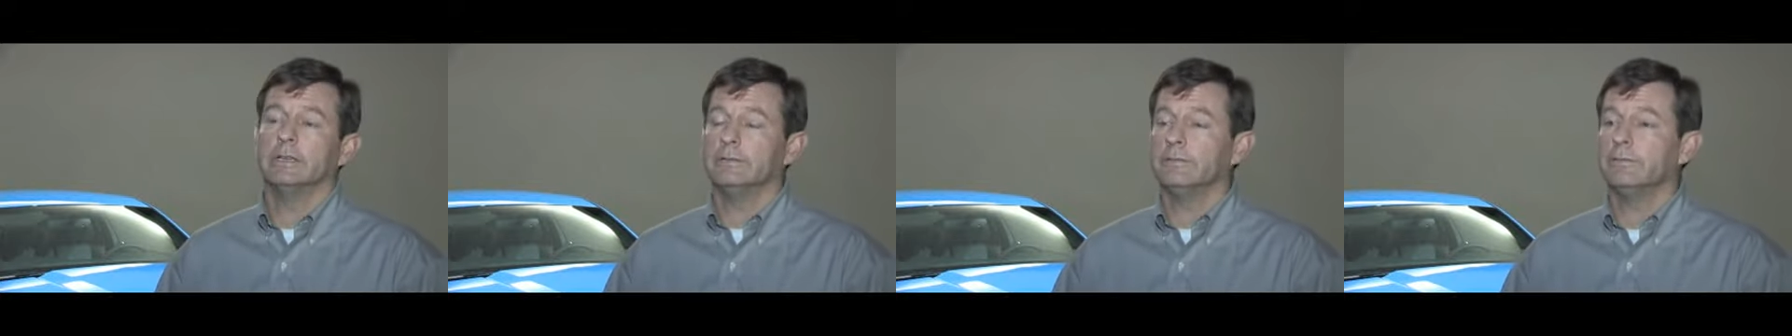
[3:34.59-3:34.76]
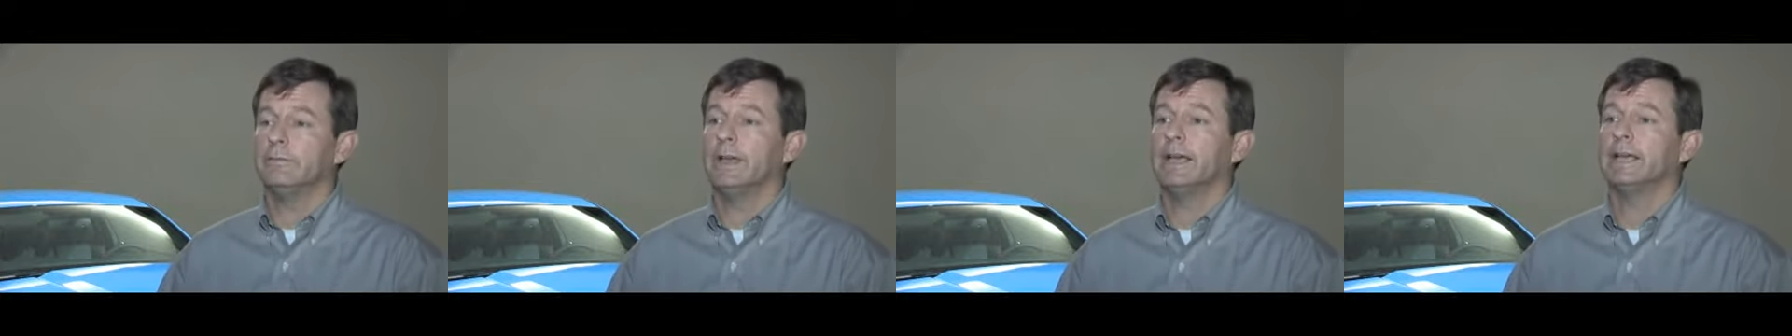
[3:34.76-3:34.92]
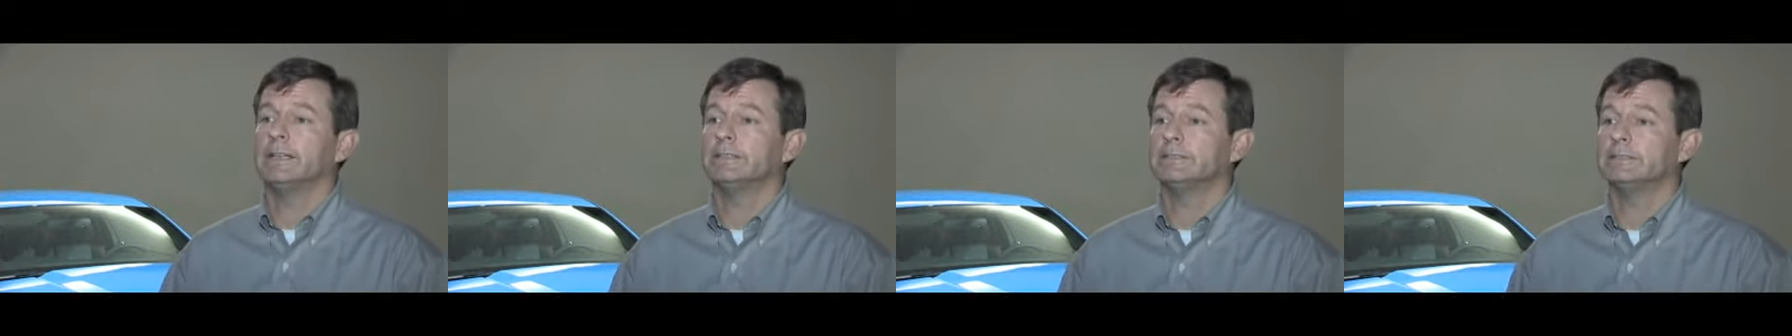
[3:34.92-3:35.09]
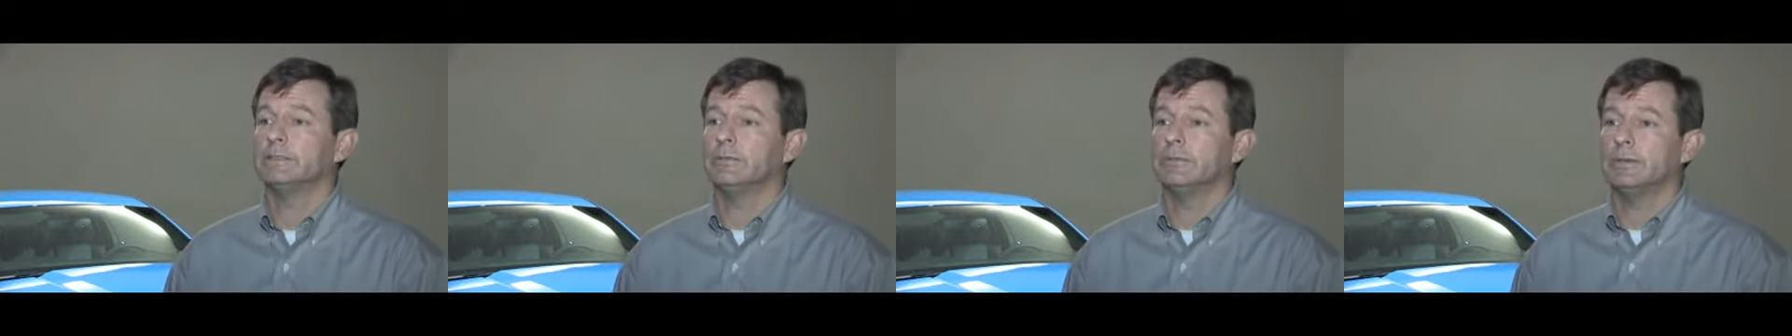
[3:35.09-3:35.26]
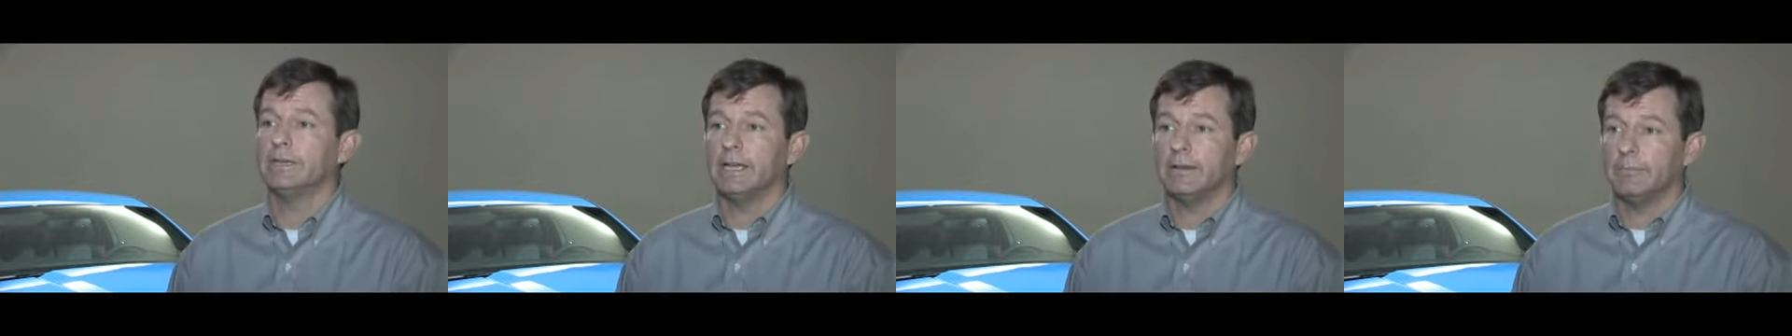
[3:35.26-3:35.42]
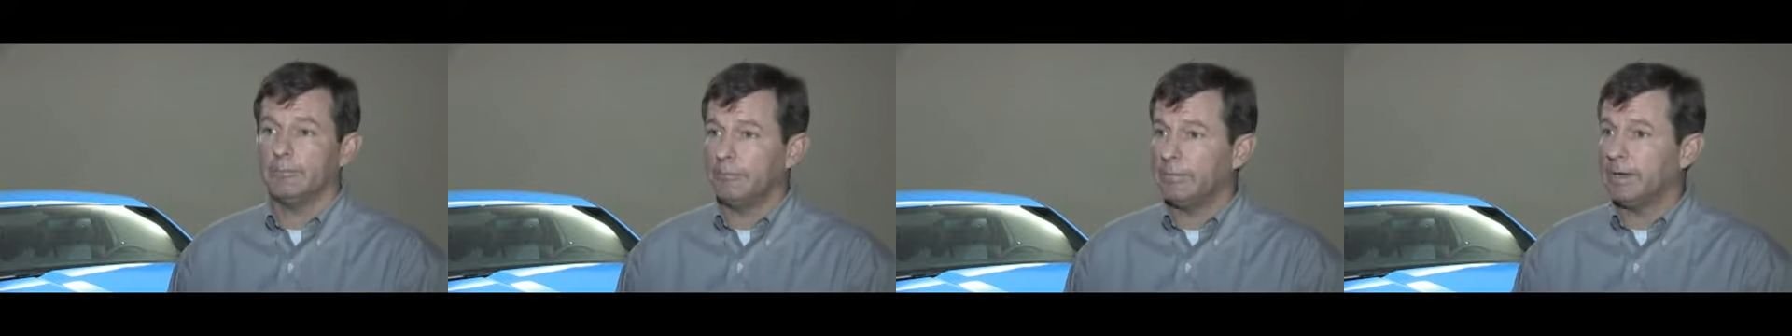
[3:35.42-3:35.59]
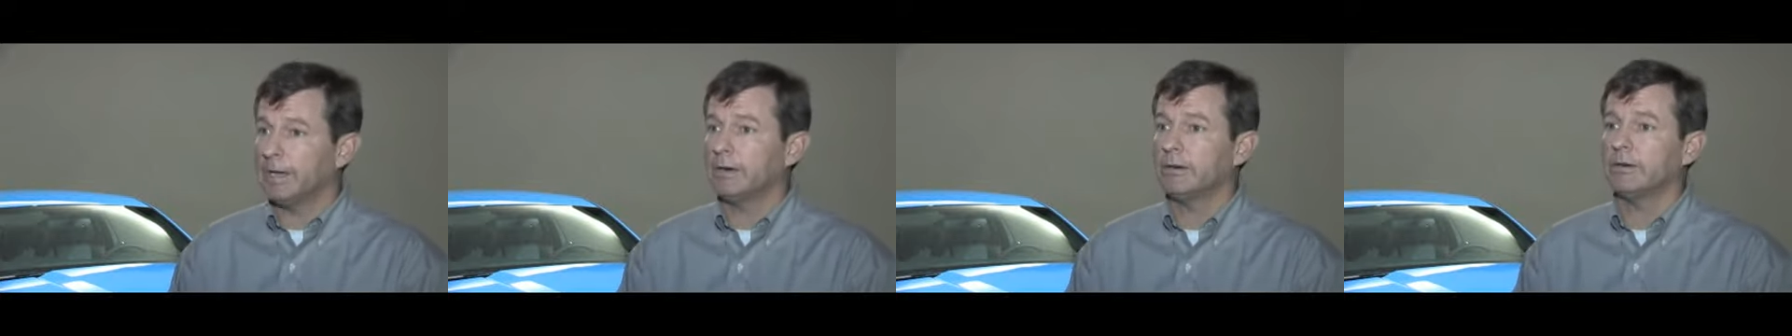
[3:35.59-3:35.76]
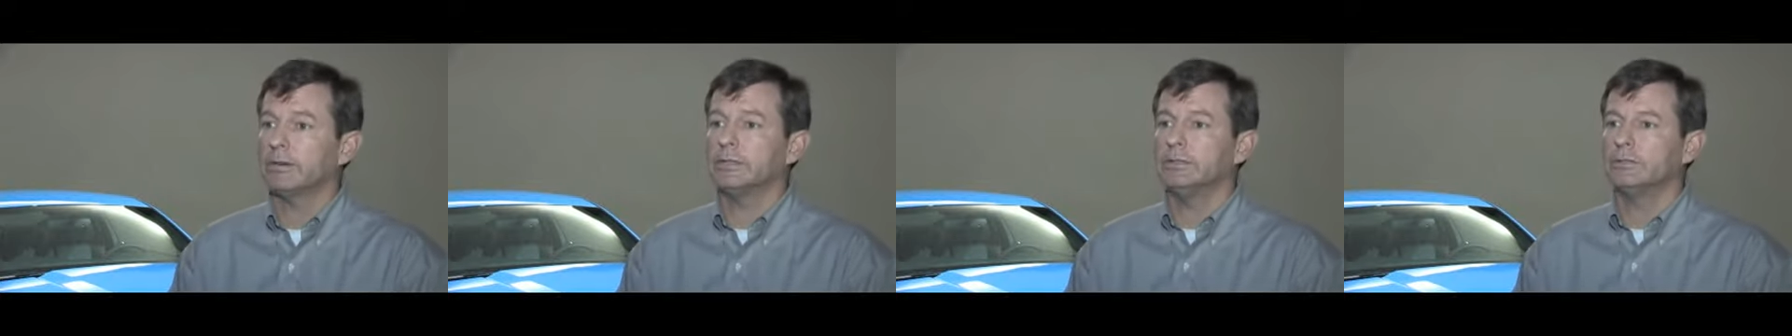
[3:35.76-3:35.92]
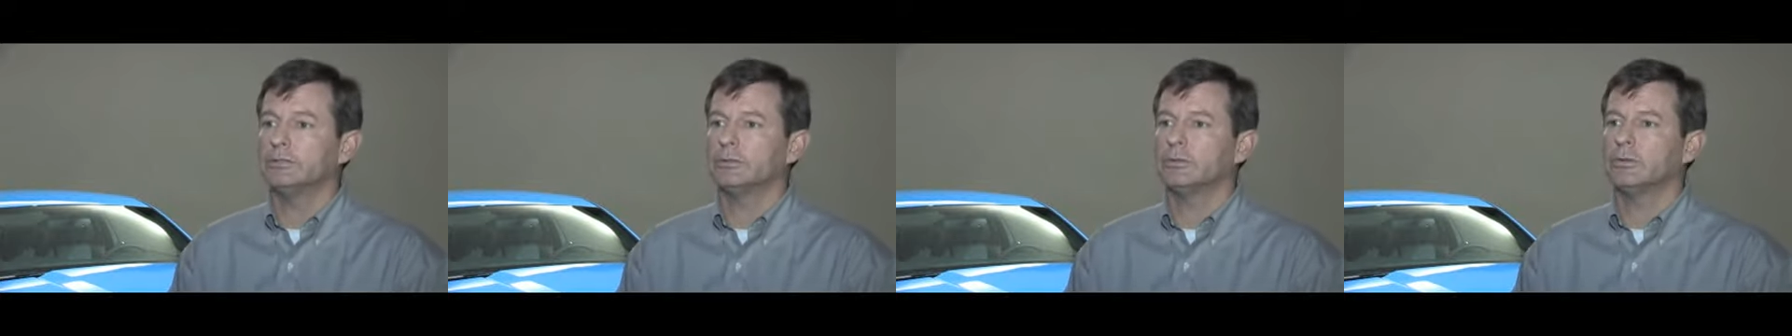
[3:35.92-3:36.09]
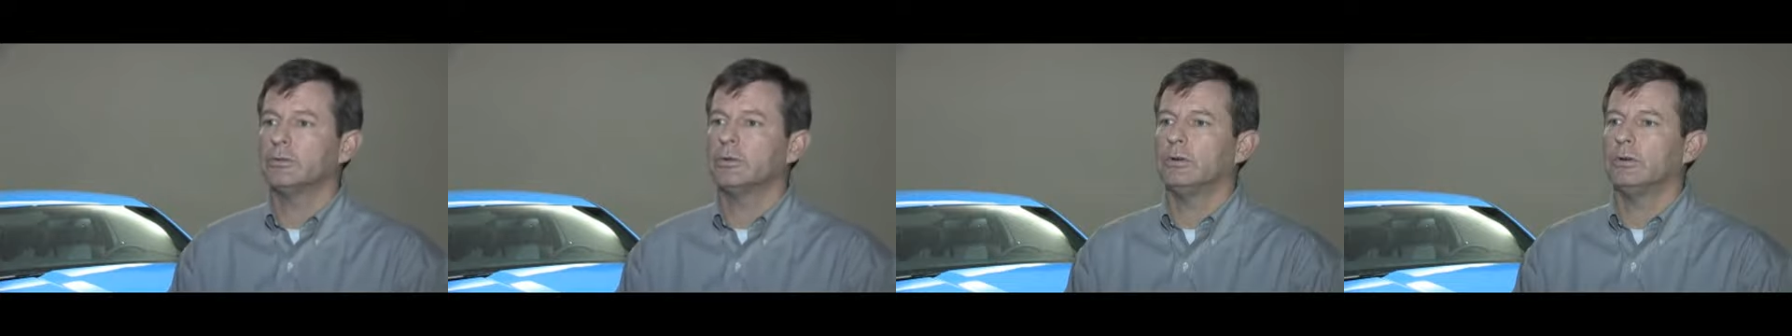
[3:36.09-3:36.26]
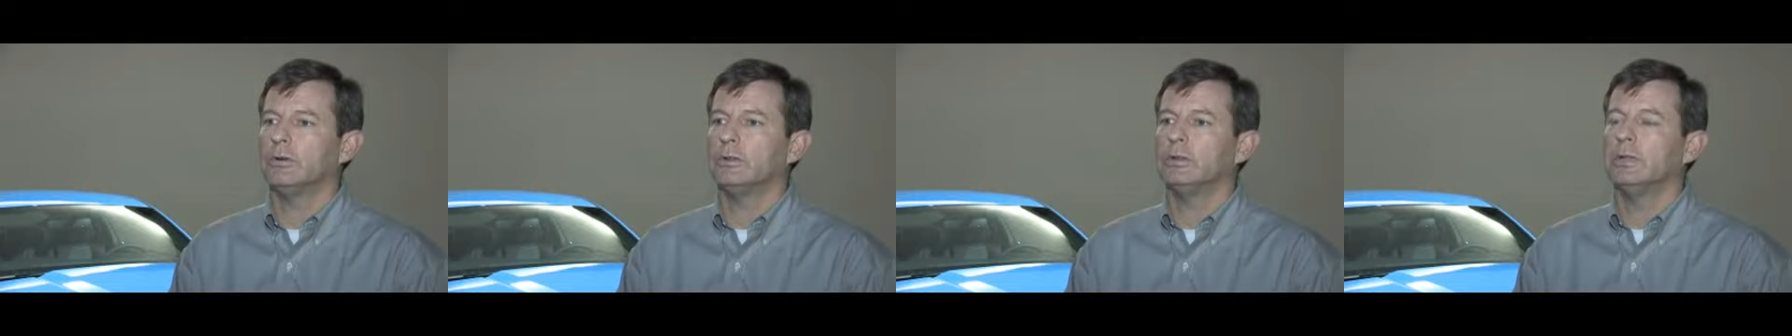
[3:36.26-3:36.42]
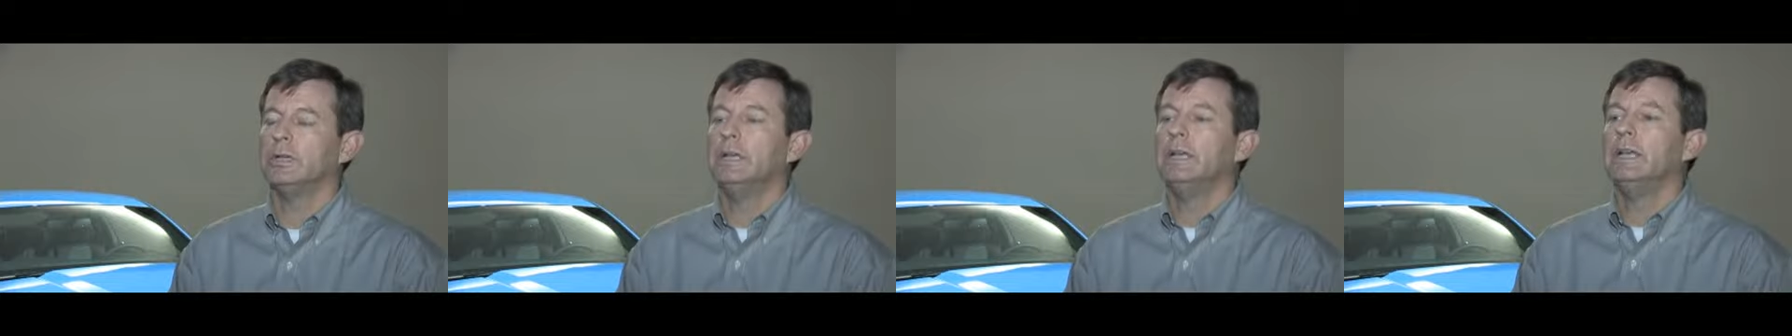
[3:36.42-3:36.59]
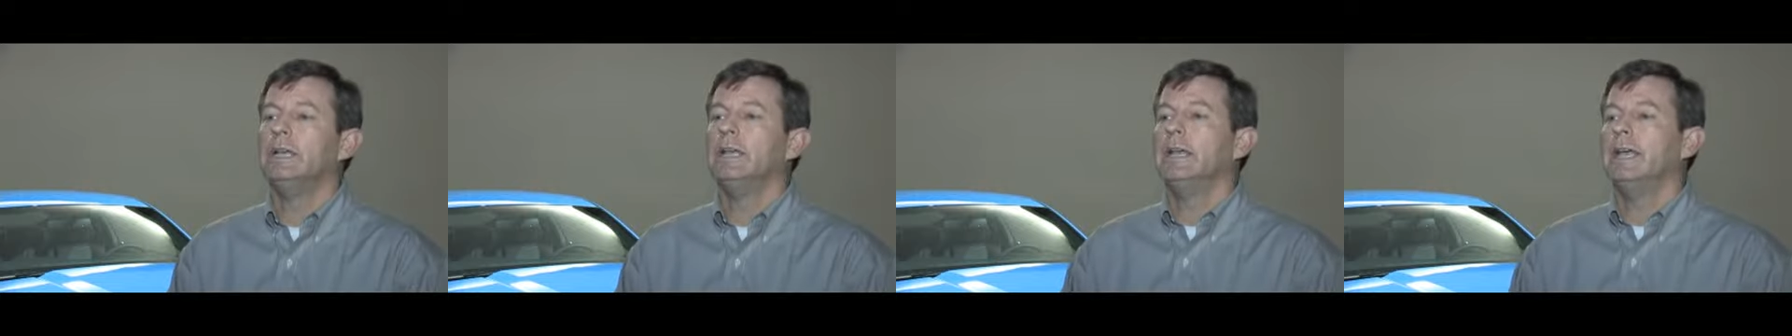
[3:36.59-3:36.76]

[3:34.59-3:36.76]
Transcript: In fact, so we have better control.